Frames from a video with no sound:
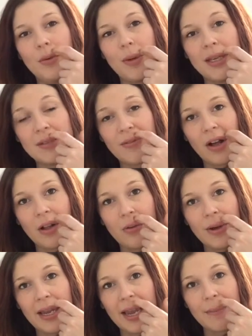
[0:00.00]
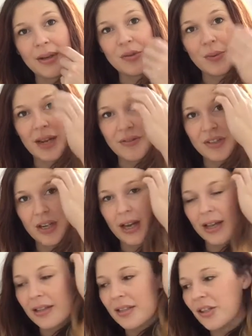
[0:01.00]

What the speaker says: weeks following how much we have to cut.